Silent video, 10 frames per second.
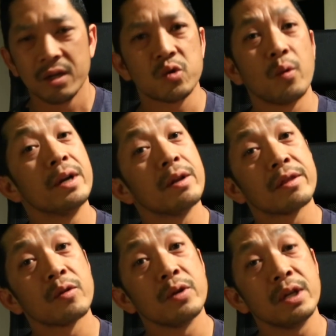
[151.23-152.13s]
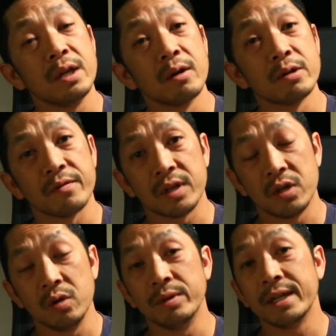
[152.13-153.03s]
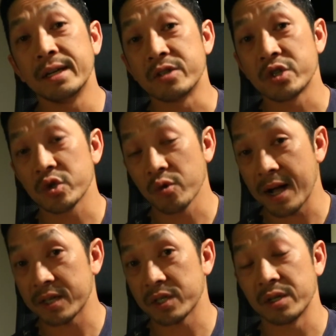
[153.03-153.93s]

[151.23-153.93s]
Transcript: 20 to 30 years of accumulated stress